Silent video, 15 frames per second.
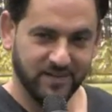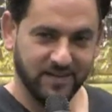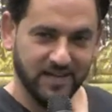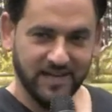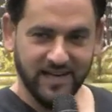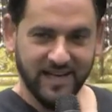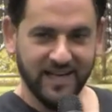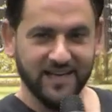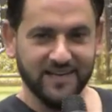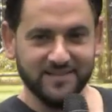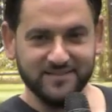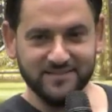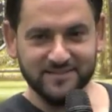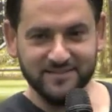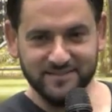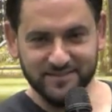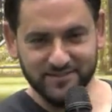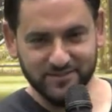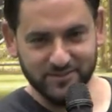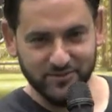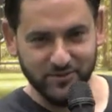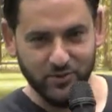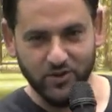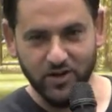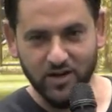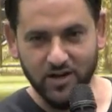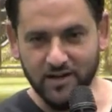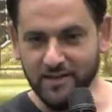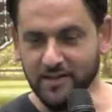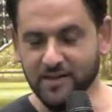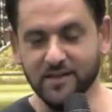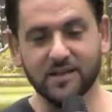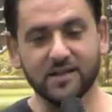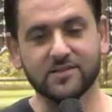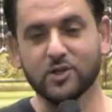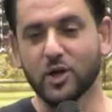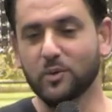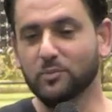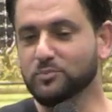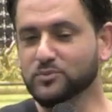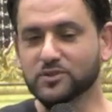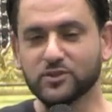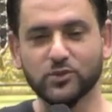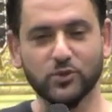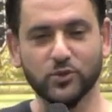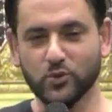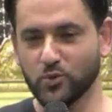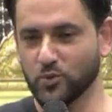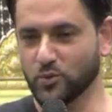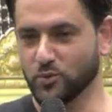and again, the Quran, it's up to you.